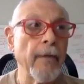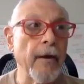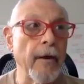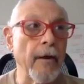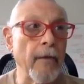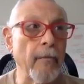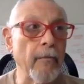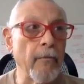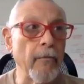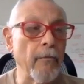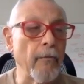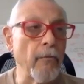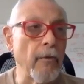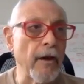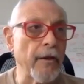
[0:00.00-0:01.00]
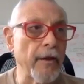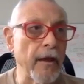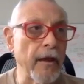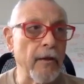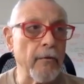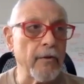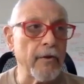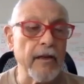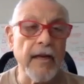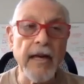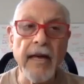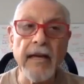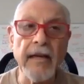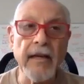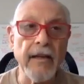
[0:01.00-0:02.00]
I think it was in
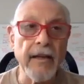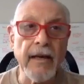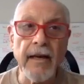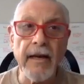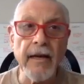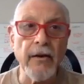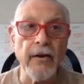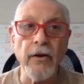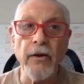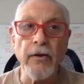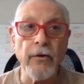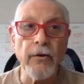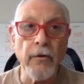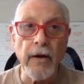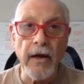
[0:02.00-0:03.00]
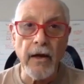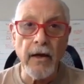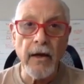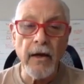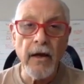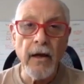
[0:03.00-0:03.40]
Haiti, they had an earthquake,